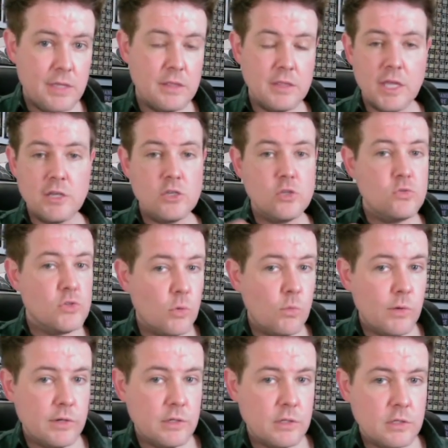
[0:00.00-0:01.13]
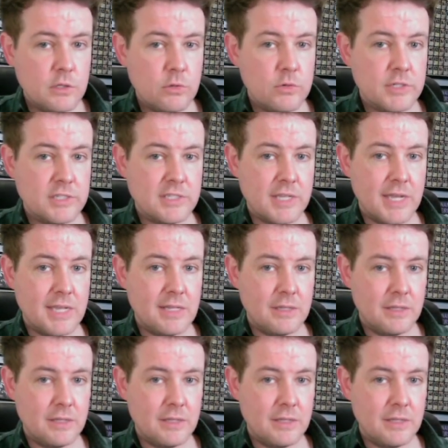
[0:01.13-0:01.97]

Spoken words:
then you don't want to include a site